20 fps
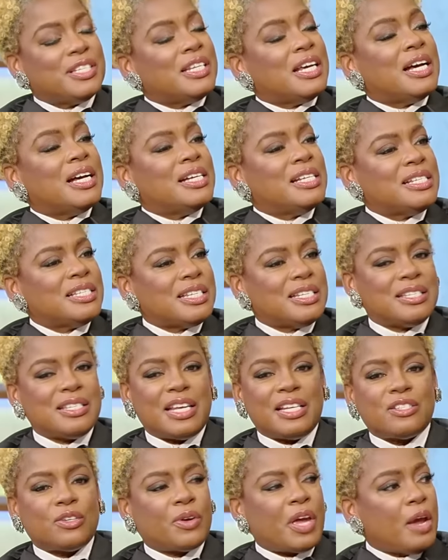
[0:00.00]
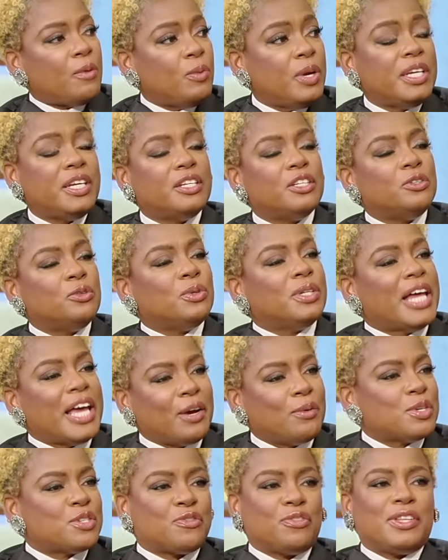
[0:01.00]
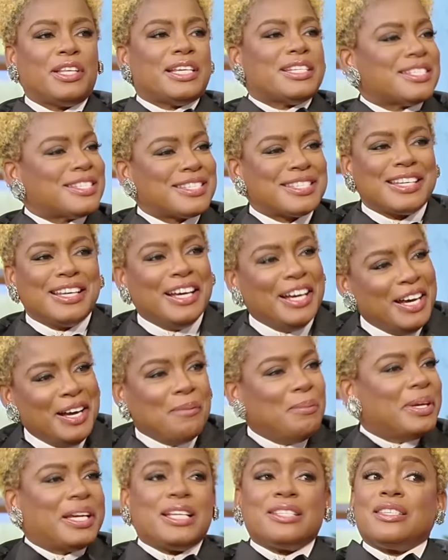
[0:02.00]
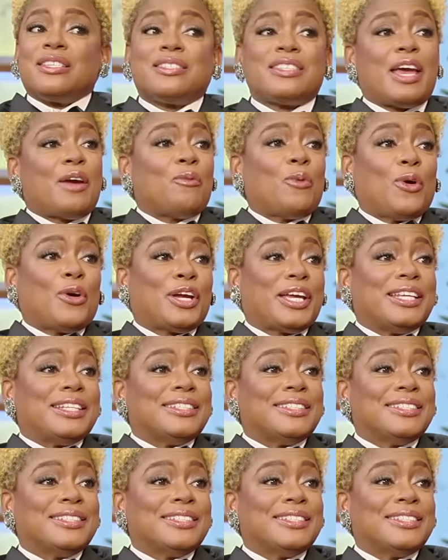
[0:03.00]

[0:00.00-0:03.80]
does is says, okay, we need a new language for this. Yeah. Because this ain't working.